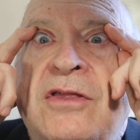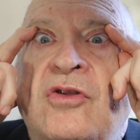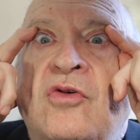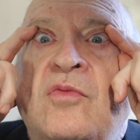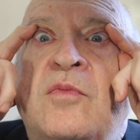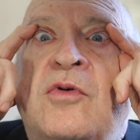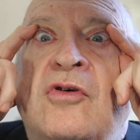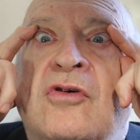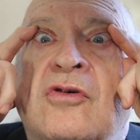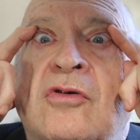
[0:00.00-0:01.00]
I
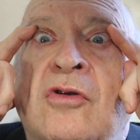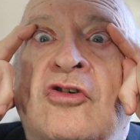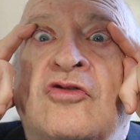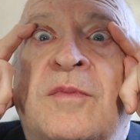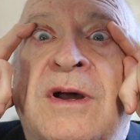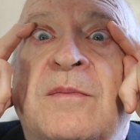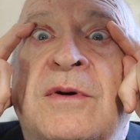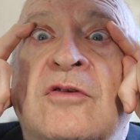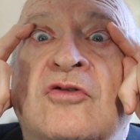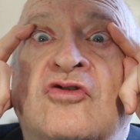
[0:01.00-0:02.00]
raise my upper
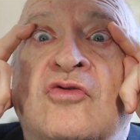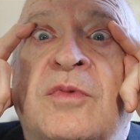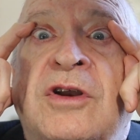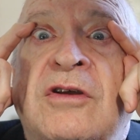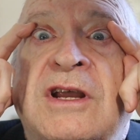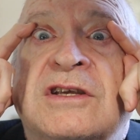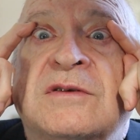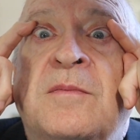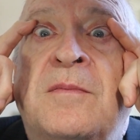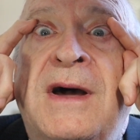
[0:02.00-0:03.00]
eyelids slightly
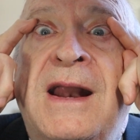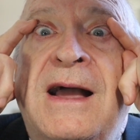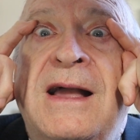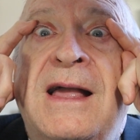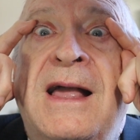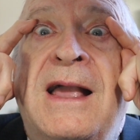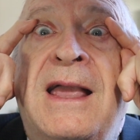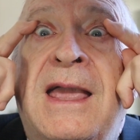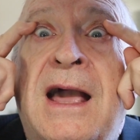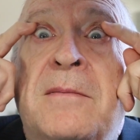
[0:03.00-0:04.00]
so that when I
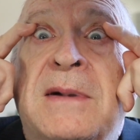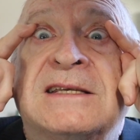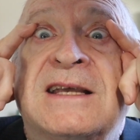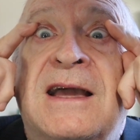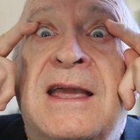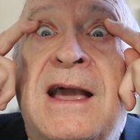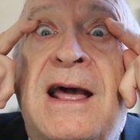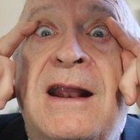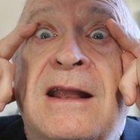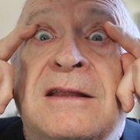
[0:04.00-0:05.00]
massage them 10
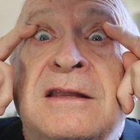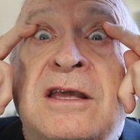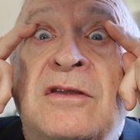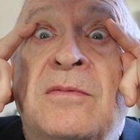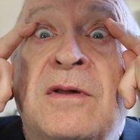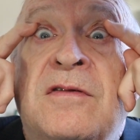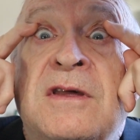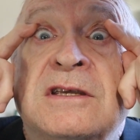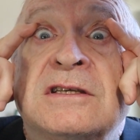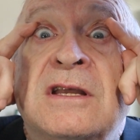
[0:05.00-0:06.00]
times,
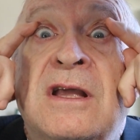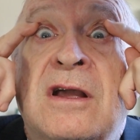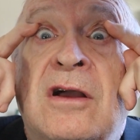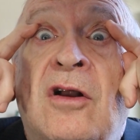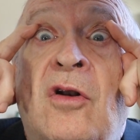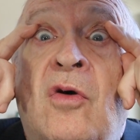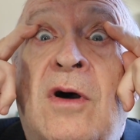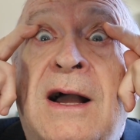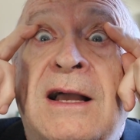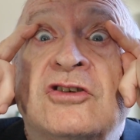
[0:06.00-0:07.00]
I do it on
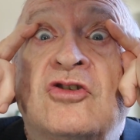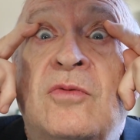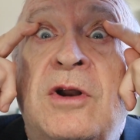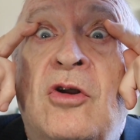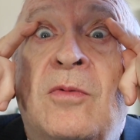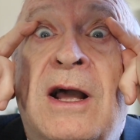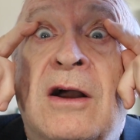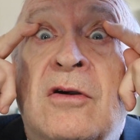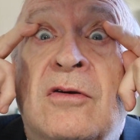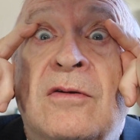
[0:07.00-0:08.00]
the white
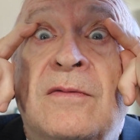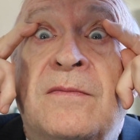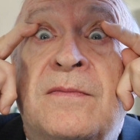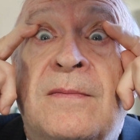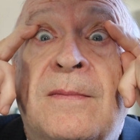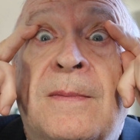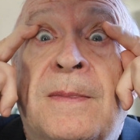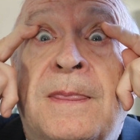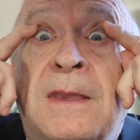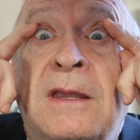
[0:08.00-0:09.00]
section. And I
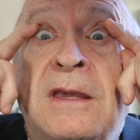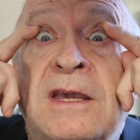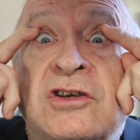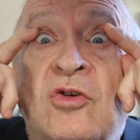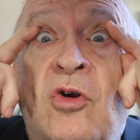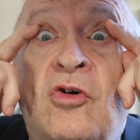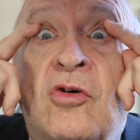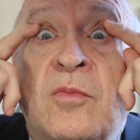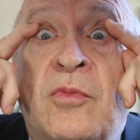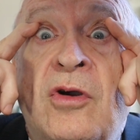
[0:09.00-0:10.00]
verify this by
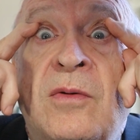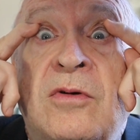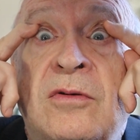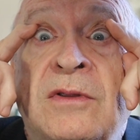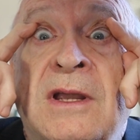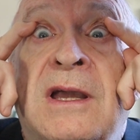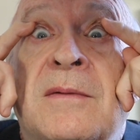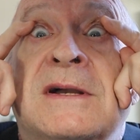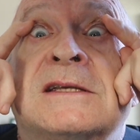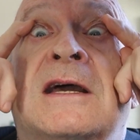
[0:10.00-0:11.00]
massaging over the
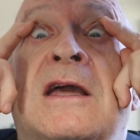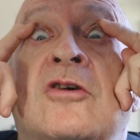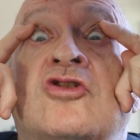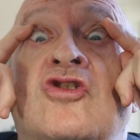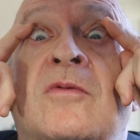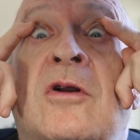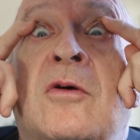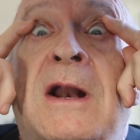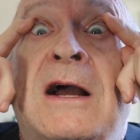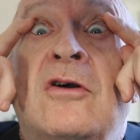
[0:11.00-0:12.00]
white surface
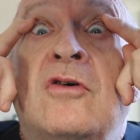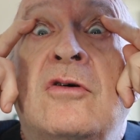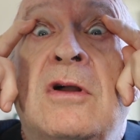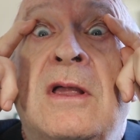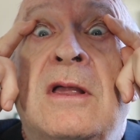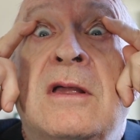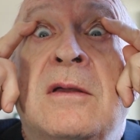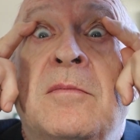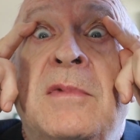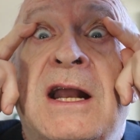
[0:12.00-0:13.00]
while looking at the
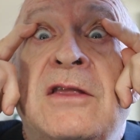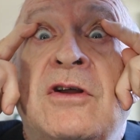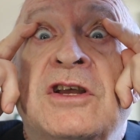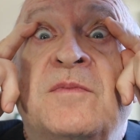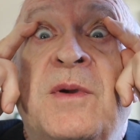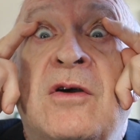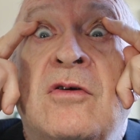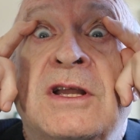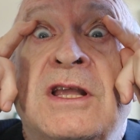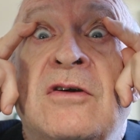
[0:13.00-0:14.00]
mirror positioned in
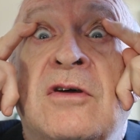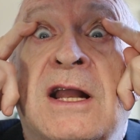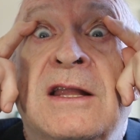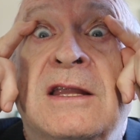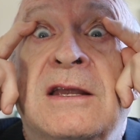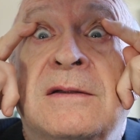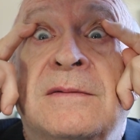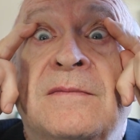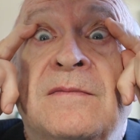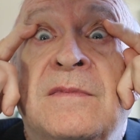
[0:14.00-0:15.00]
front of me
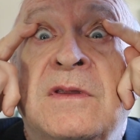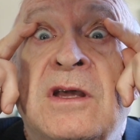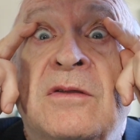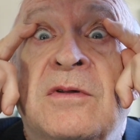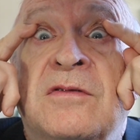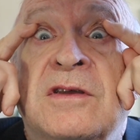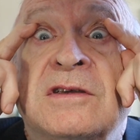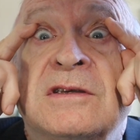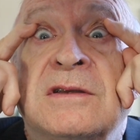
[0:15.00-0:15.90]
10 times.